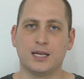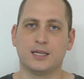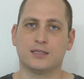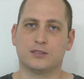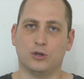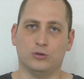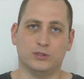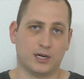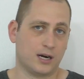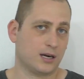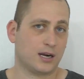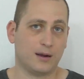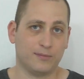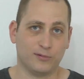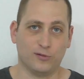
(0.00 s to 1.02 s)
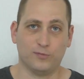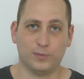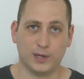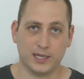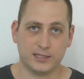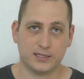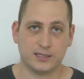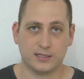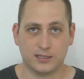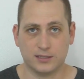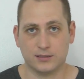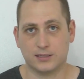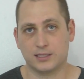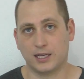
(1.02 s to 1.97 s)
So there are a couple of places
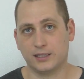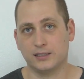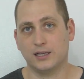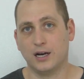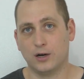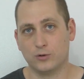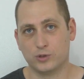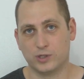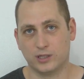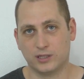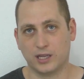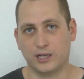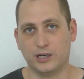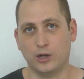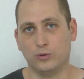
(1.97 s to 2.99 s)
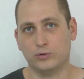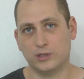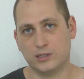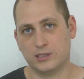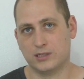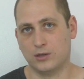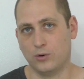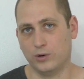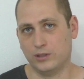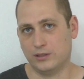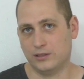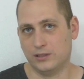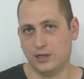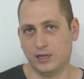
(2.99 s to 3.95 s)
inside the house that I noticed. So
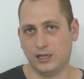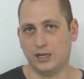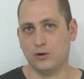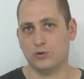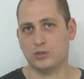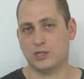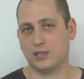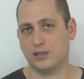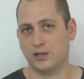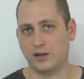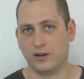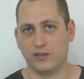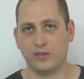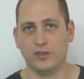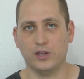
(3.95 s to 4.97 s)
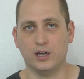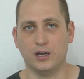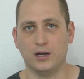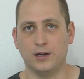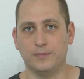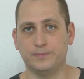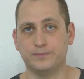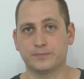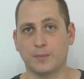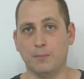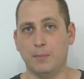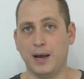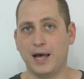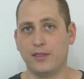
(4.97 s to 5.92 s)
it goes underneath the
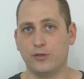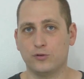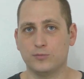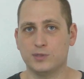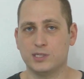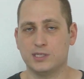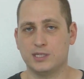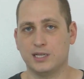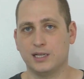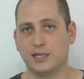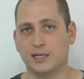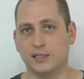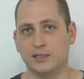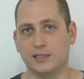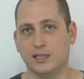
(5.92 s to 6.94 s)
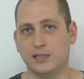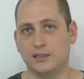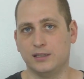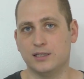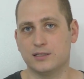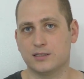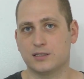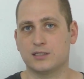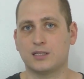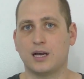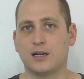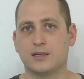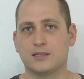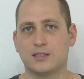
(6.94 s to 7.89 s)
bathroom sink, and then it gets
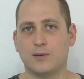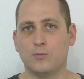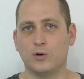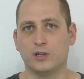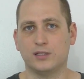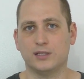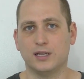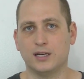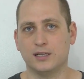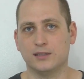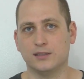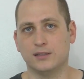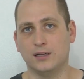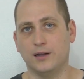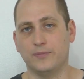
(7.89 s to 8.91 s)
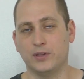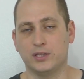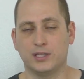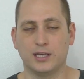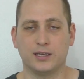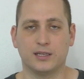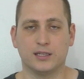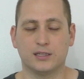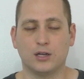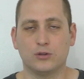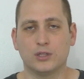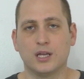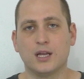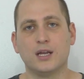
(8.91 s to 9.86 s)
stuck somewhere in there, and it can't get
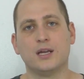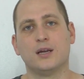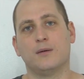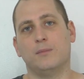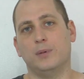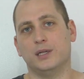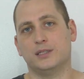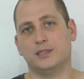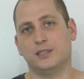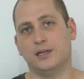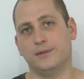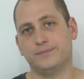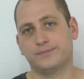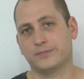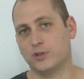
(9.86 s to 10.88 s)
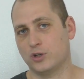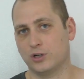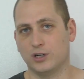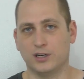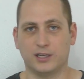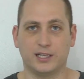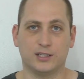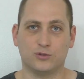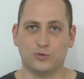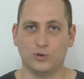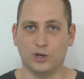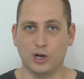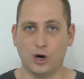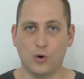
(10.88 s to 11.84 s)
out. But you're gonna get to
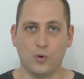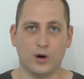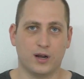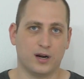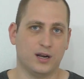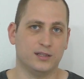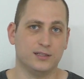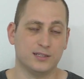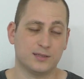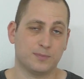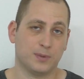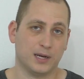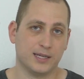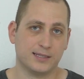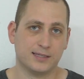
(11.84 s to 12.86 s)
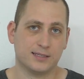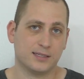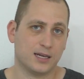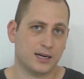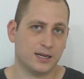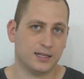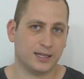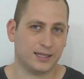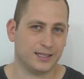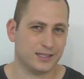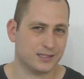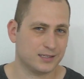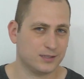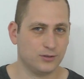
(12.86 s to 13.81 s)
know where these places are, and I
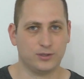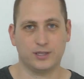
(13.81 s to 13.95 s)
guess you